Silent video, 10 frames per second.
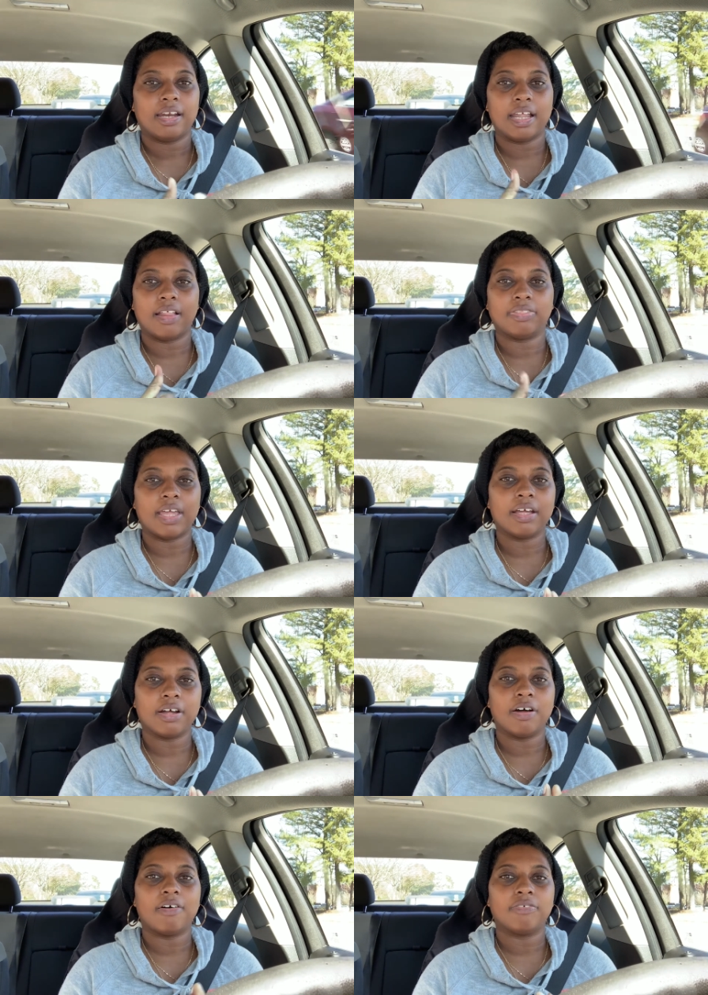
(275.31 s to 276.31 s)
they'll think
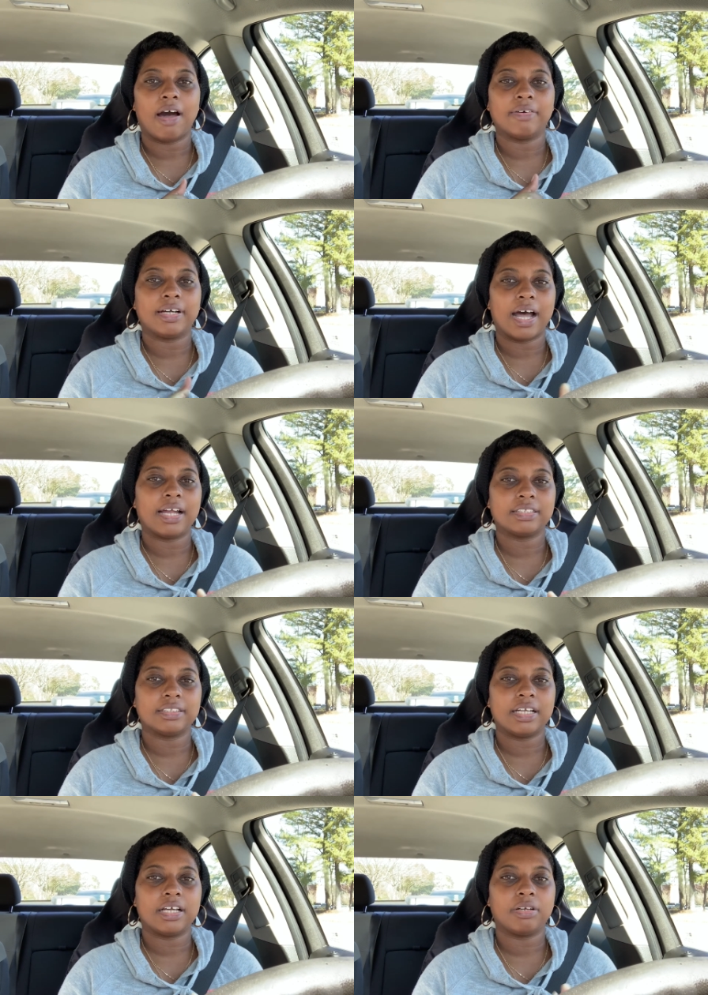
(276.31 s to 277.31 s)
of how god is
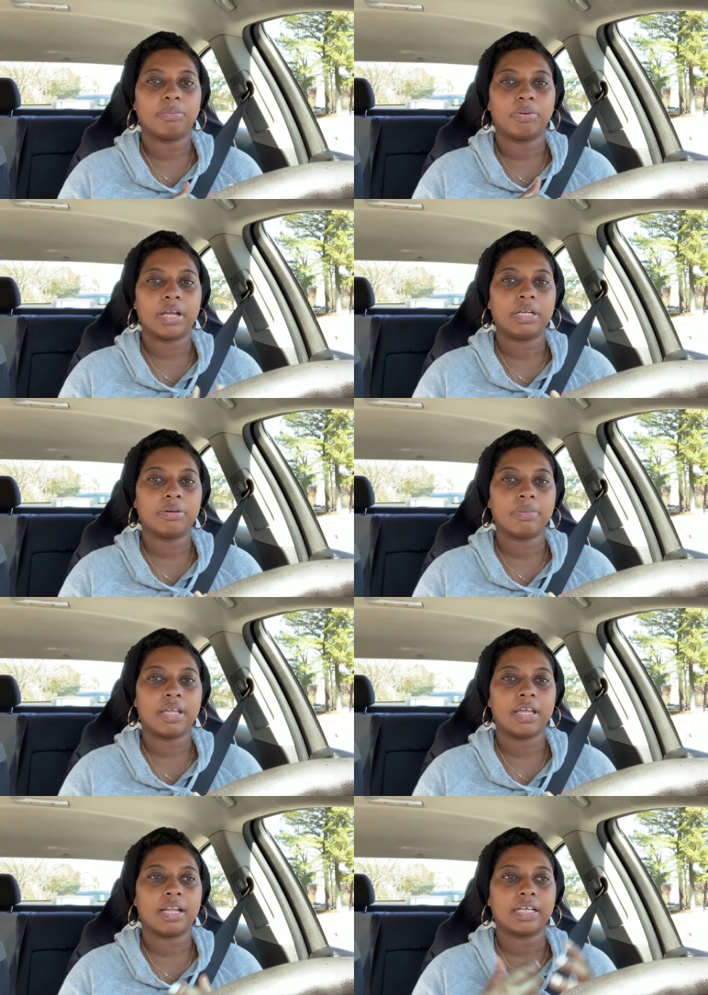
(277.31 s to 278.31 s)
there to bring them
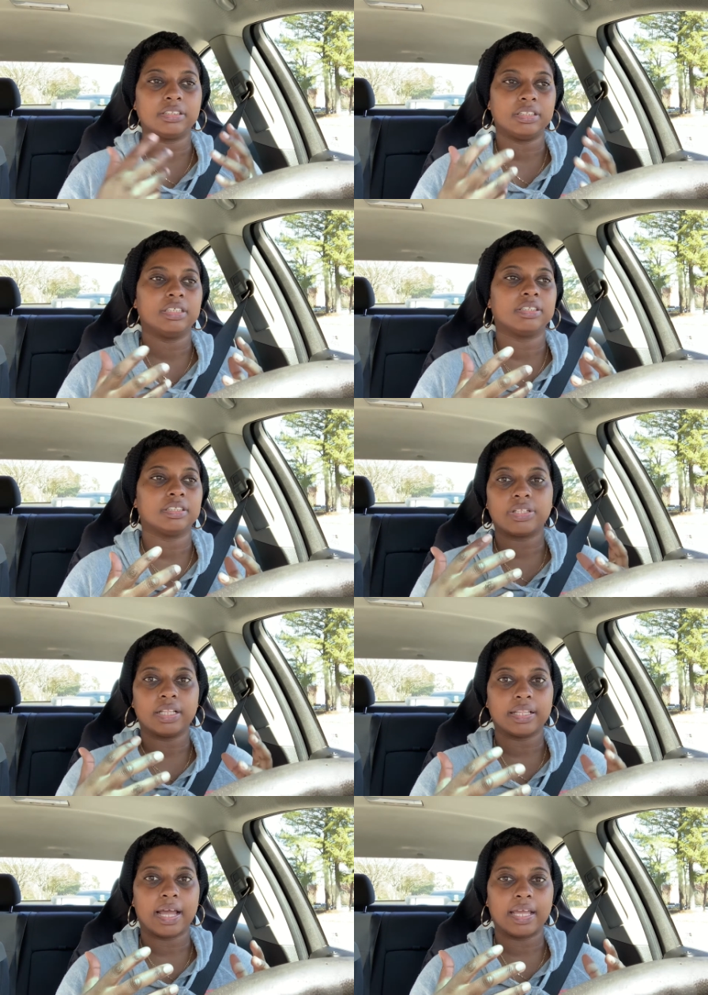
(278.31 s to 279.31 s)
in like jesus the
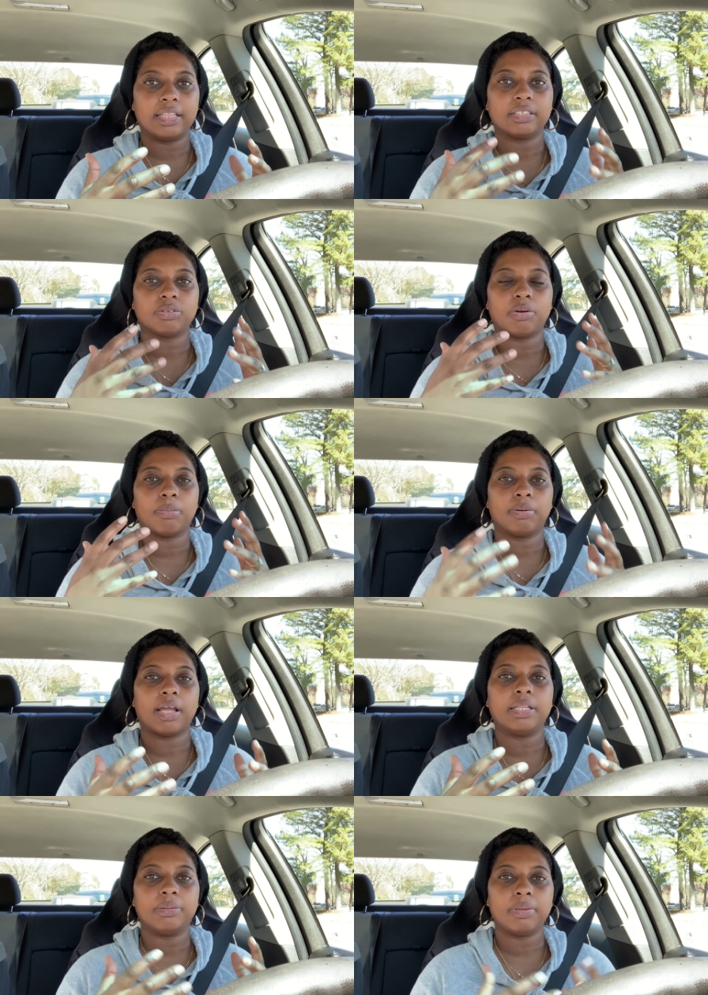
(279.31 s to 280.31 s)
light that's going to
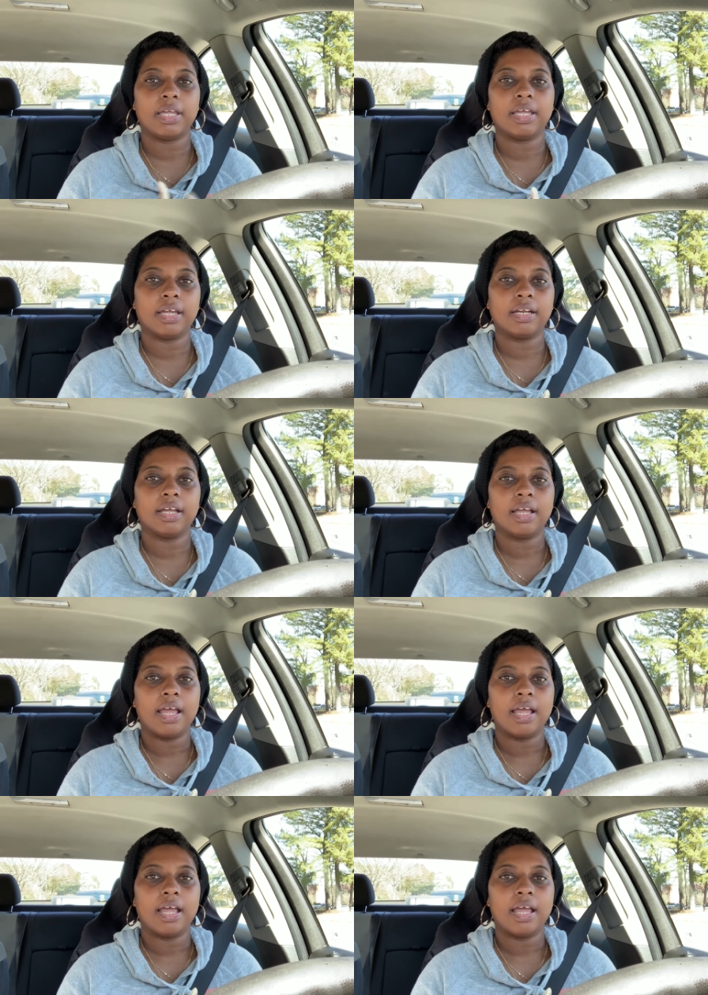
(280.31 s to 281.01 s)
bring them in